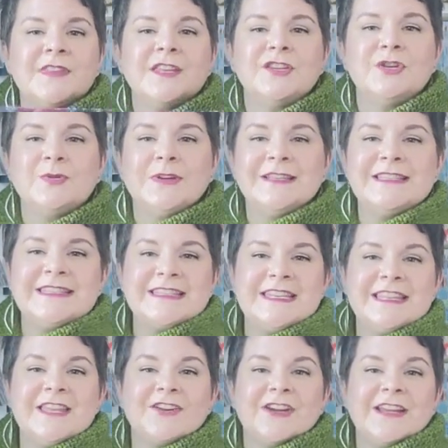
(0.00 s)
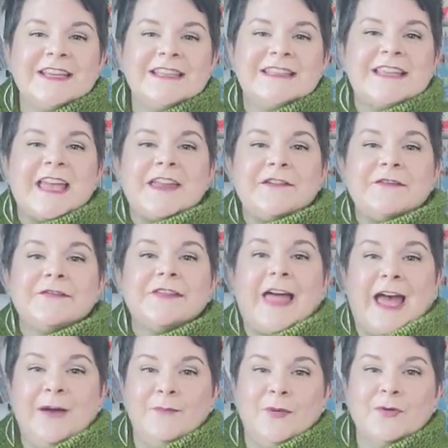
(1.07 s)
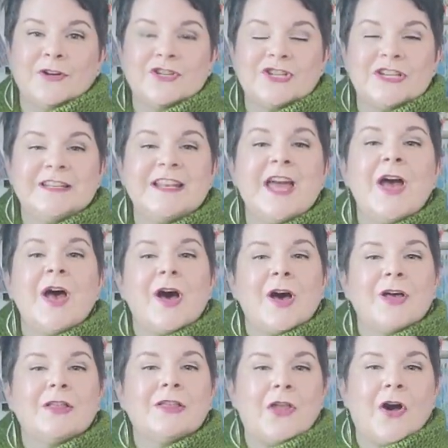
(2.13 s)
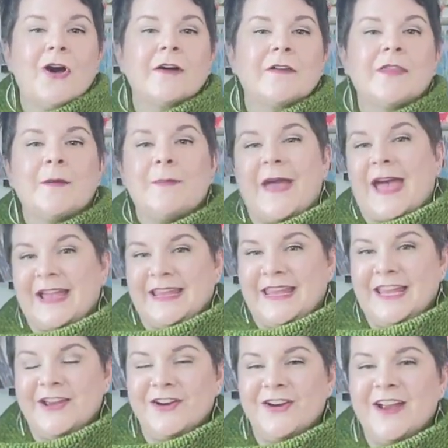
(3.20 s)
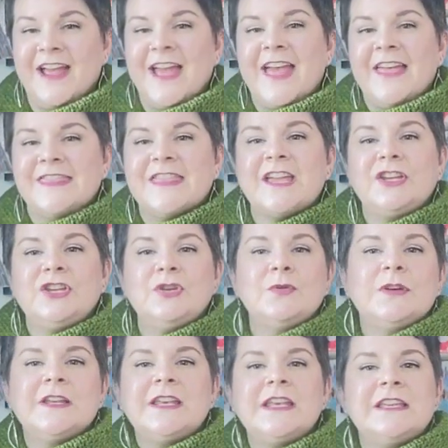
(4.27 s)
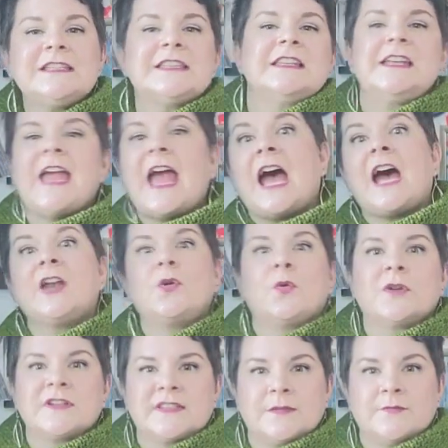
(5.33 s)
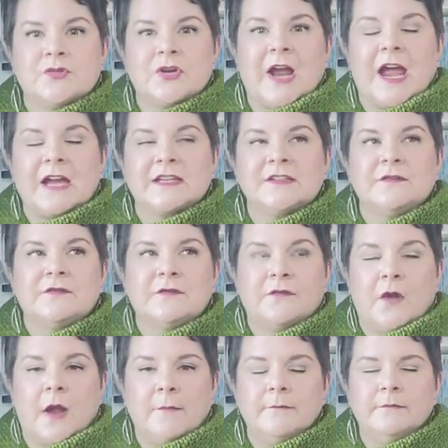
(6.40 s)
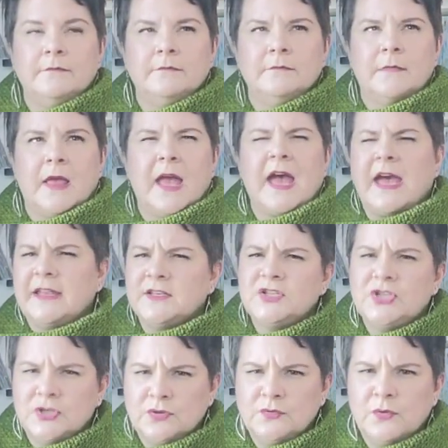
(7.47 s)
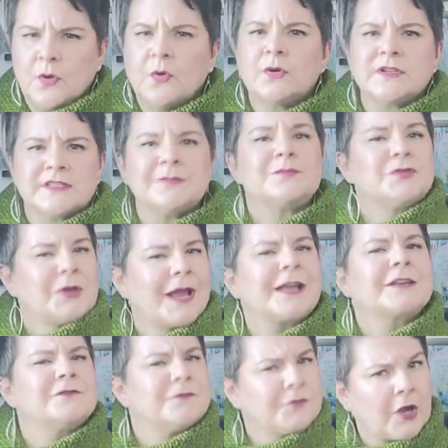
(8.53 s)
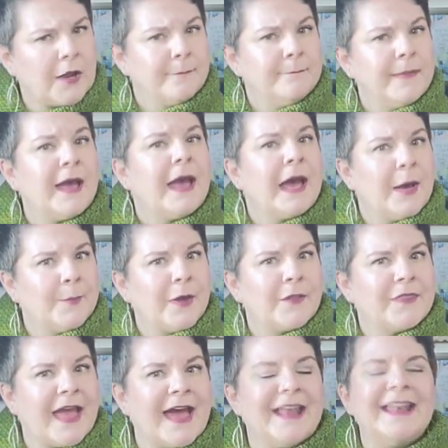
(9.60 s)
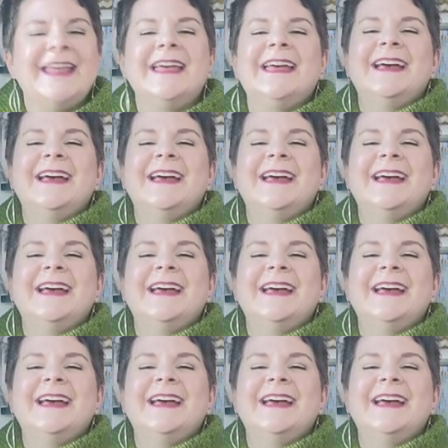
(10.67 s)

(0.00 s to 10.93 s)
You can see there is a flat portion along the back here that you could easily add or subtract from. Add to or subtract from, how about that,